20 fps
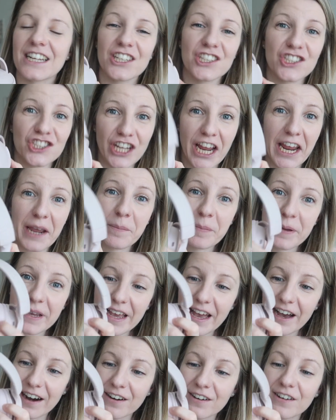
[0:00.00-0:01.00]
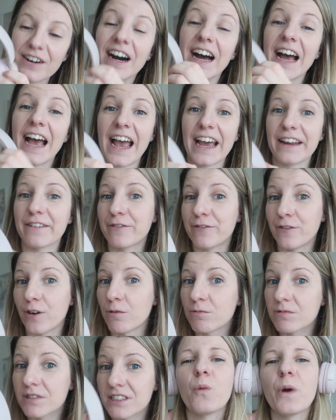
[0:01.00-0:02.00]
JBL
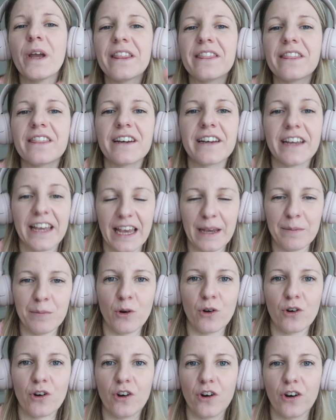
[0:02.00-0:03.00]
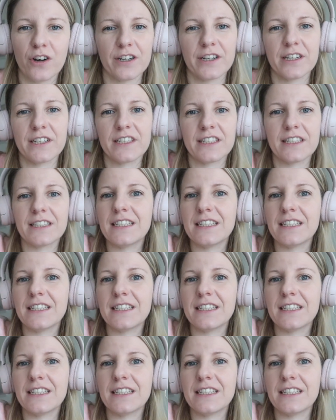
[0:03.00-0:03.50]
headphones with the cable cord.